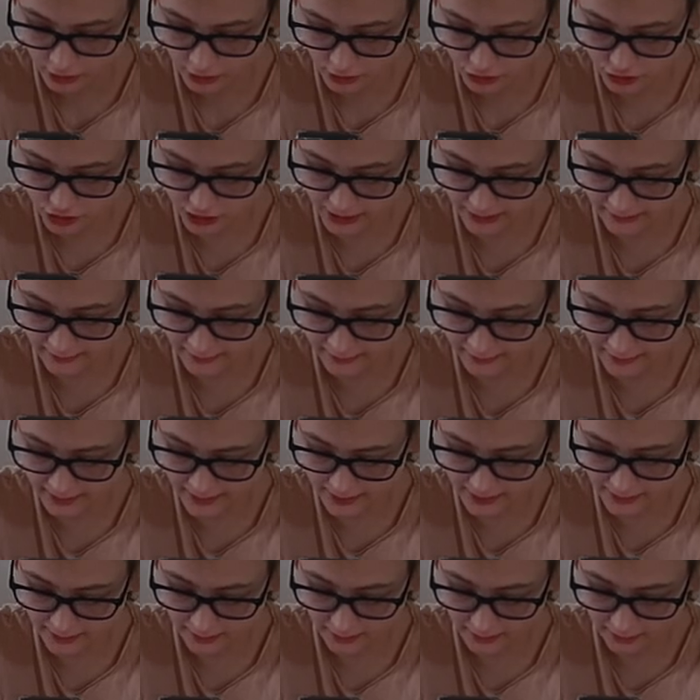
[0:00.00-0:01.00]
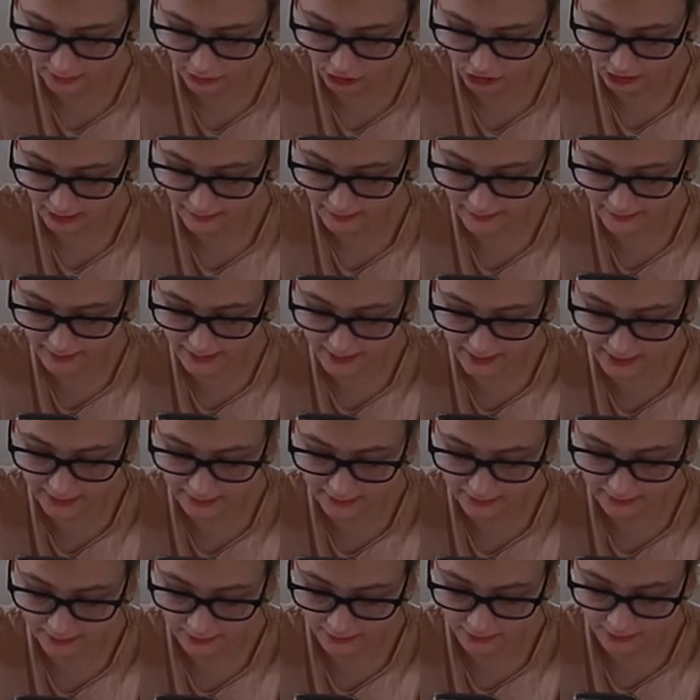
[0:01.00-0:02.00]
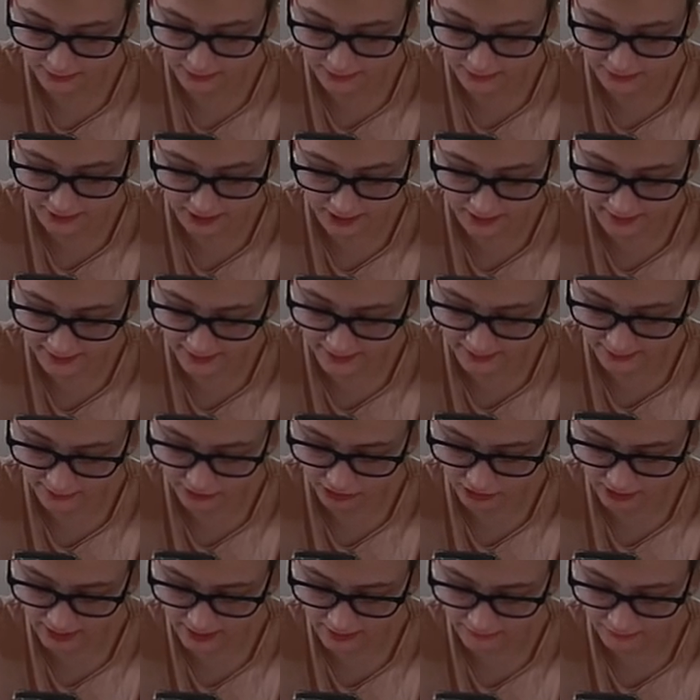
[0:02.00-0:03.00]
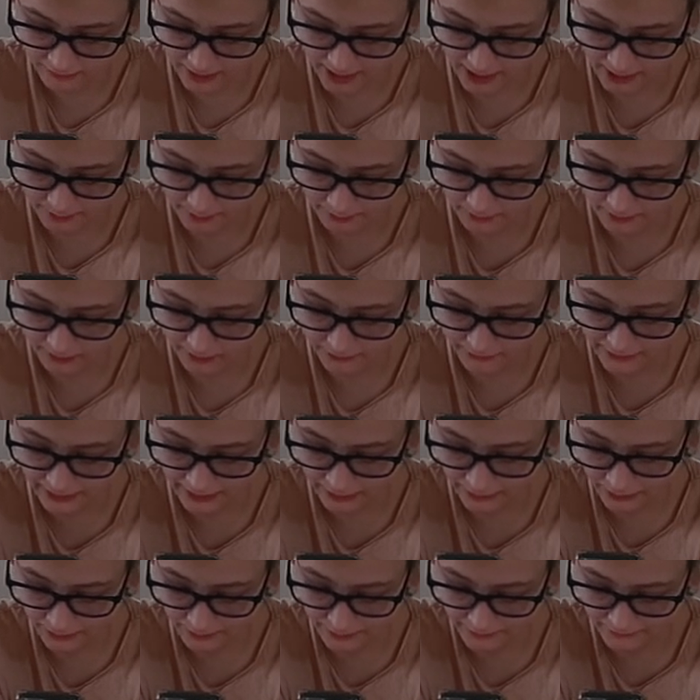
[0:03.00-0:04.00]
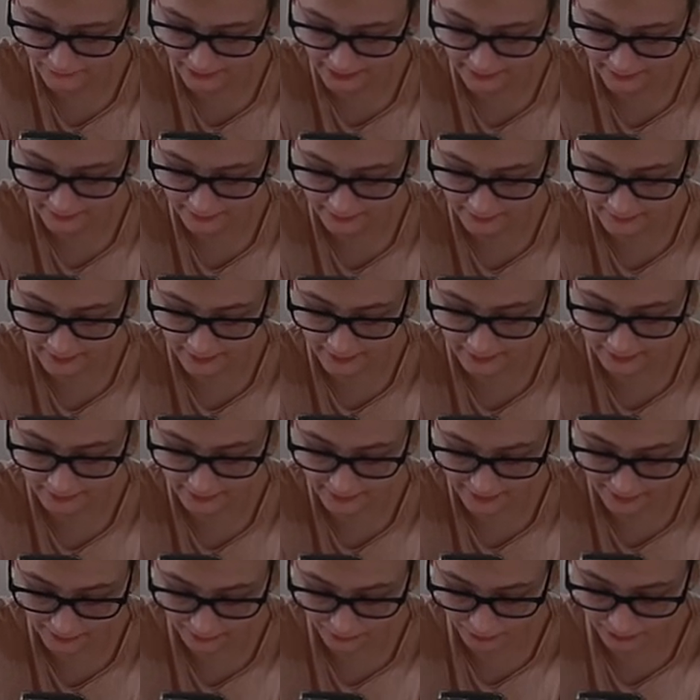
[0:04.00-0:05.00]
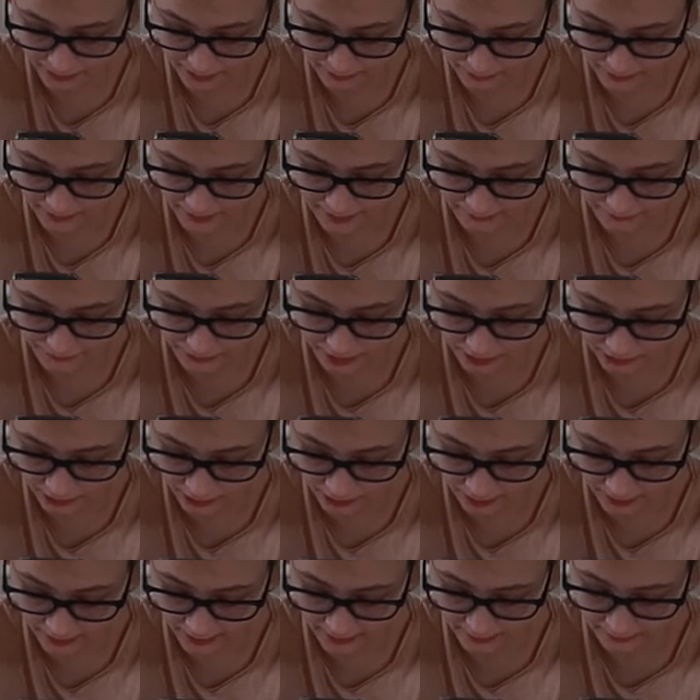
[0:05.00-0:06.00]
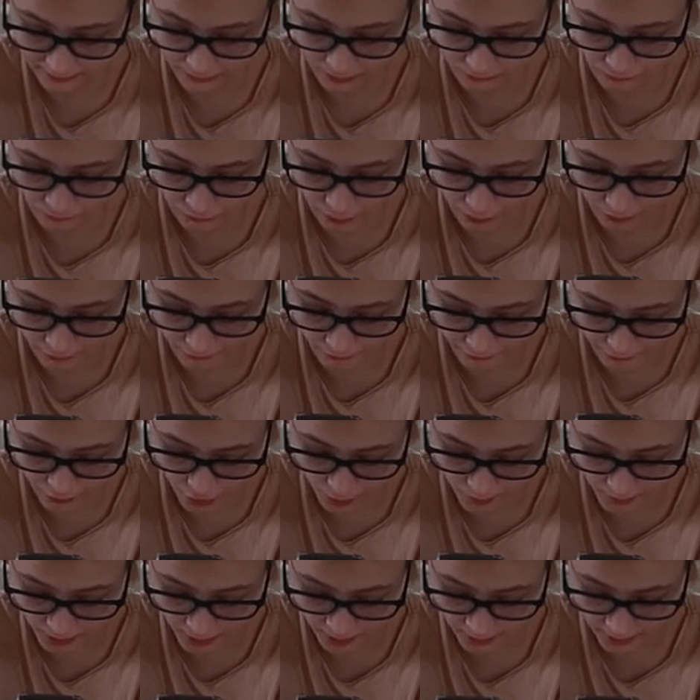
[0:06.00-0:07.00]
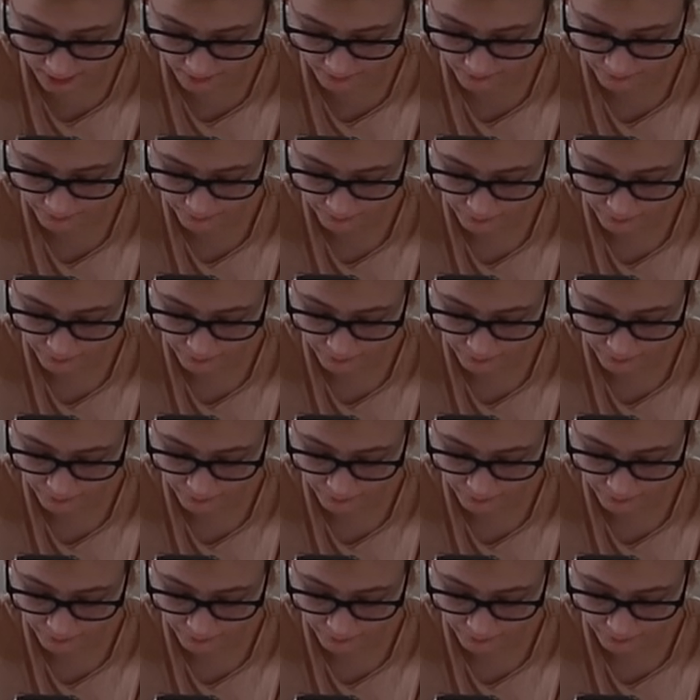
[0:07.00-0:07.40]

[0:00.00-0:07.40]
She, she sneaked into the Dalek slave camps, found the professor, and helped him give the Daleks the wrong formula,